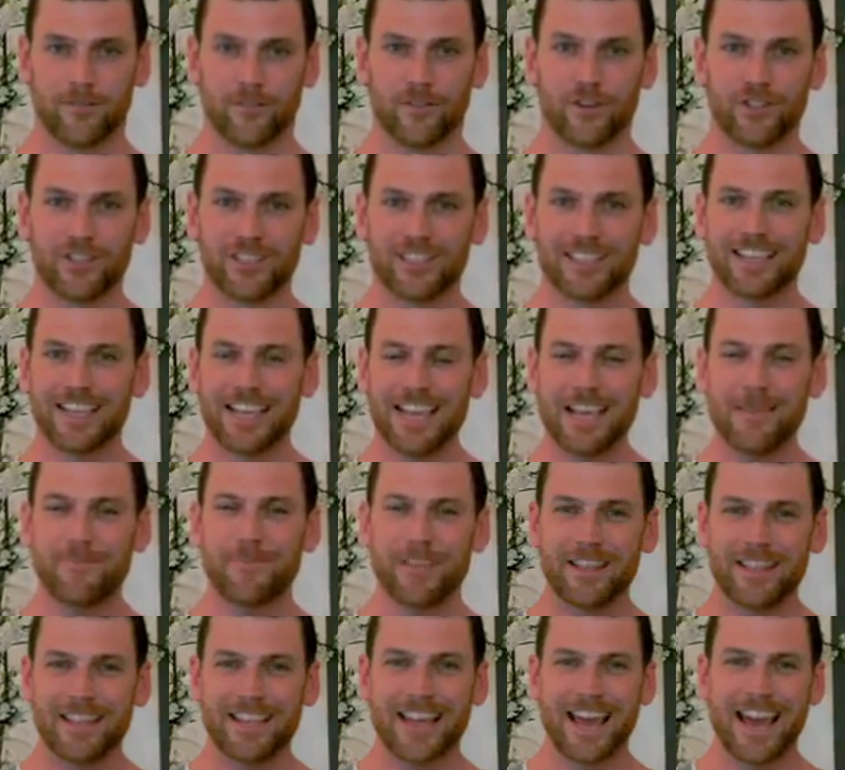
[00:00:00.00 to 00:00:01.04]
versus
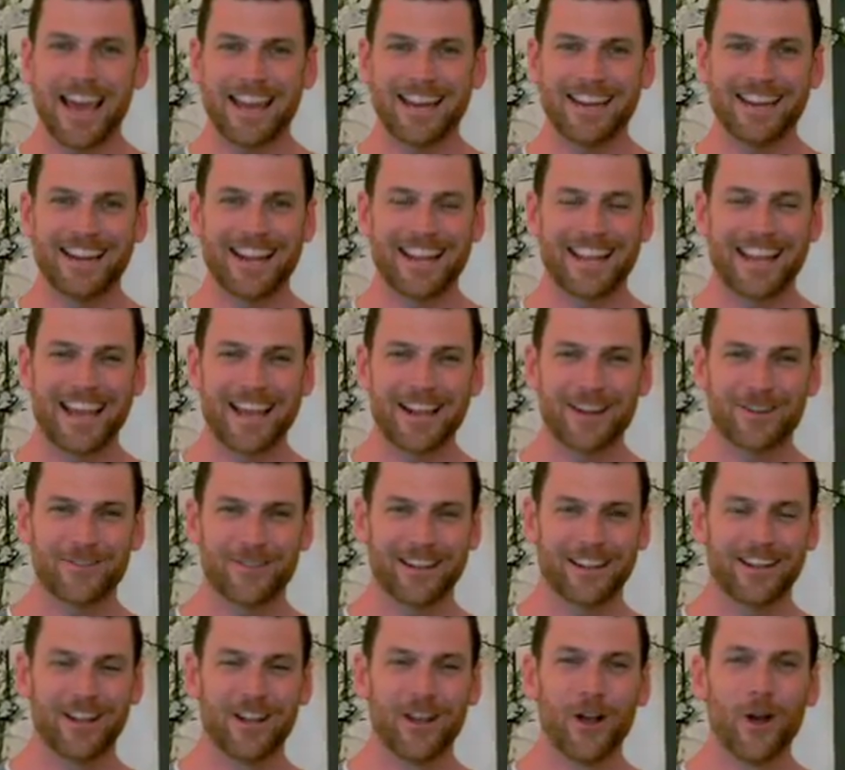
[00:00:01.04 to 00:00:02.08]
keeping the head and neck
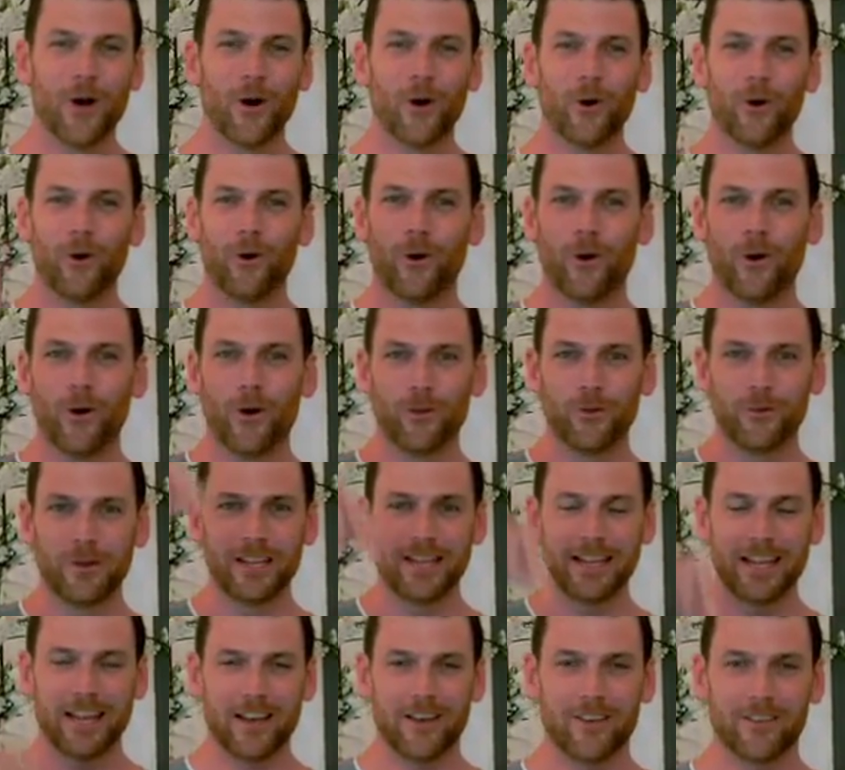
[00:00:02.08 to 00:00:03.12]
anchoring all the
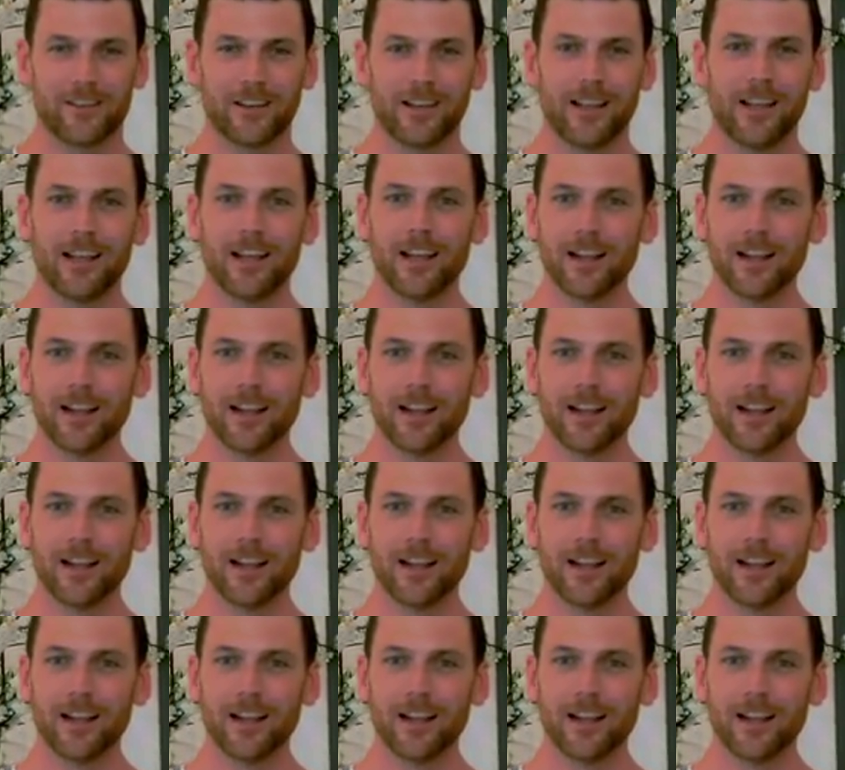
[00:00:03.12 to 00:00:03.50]
way down.